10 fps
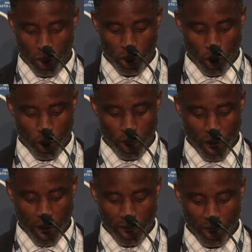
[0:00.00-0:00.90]
Junior
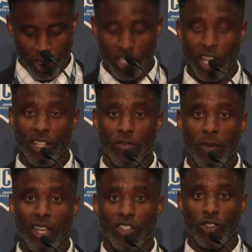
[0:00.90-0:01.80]
college changed
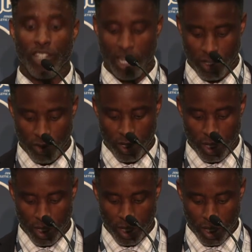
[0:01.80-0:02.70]
my
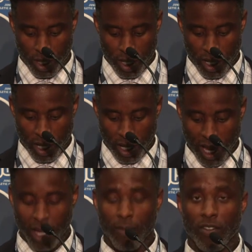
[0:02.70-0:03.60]
trajectory, and
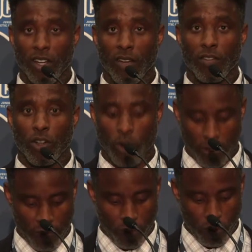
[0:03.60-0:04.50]
I am forever
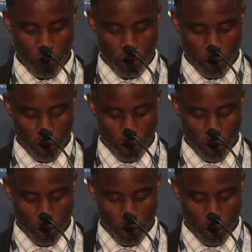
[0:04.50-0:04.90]
grateful